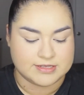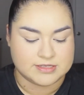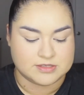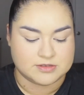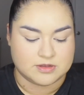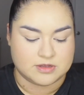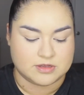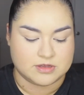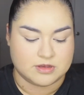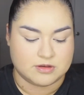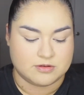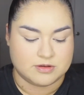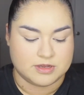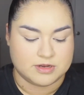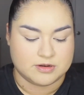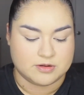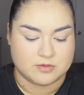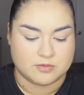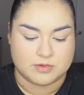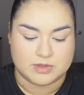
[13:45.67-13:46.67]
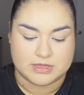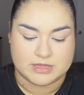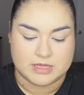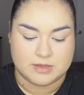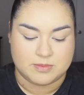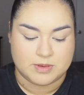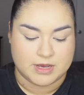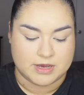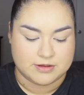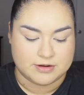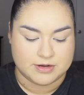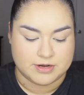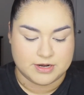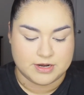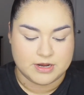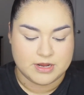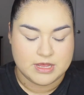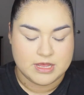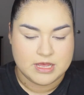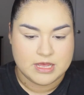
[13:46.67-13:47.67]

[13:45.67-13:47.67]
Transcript: so I'll go in with the powder.